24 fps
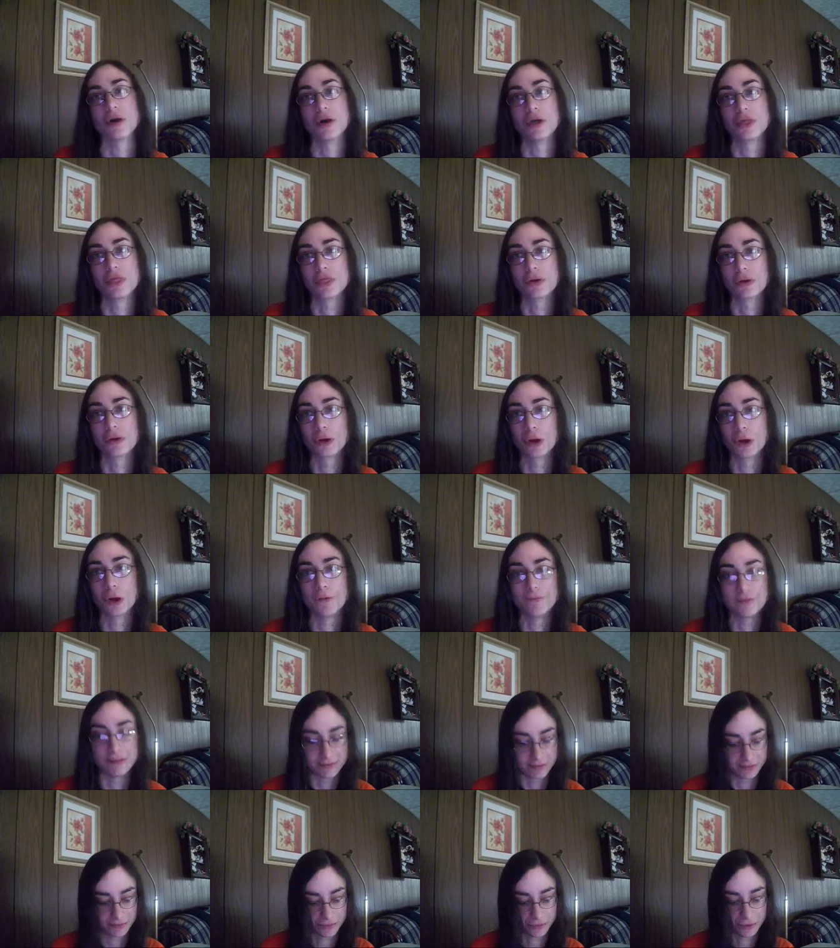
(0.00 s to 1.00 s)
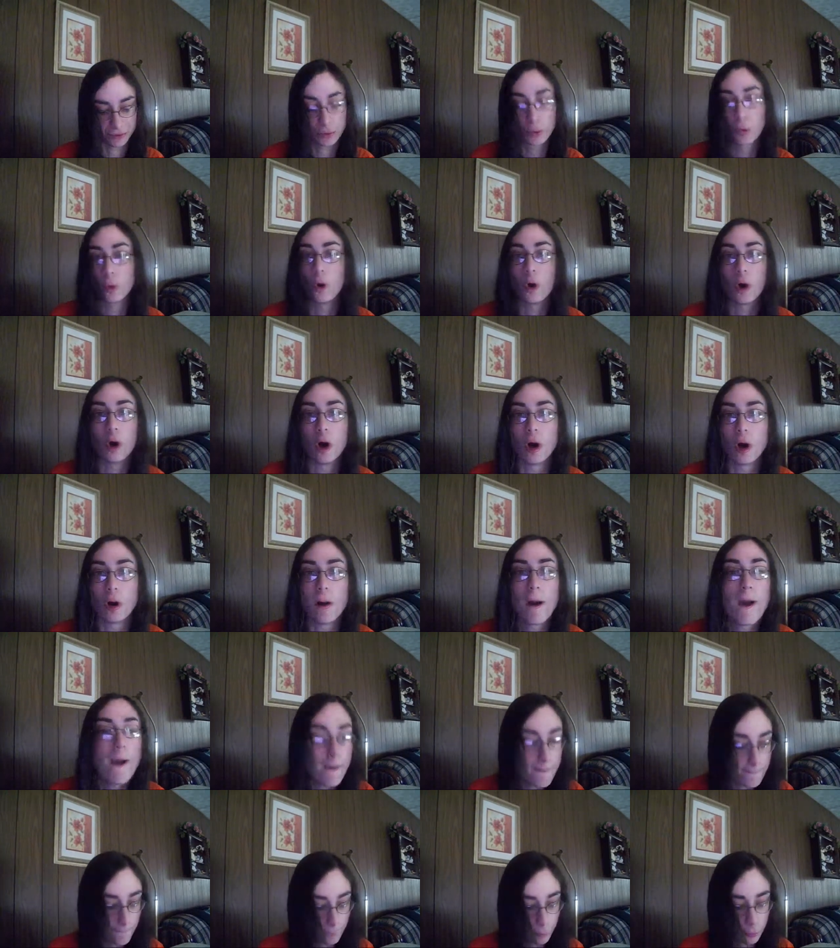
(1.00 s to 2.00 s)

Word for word: go through, if it's school,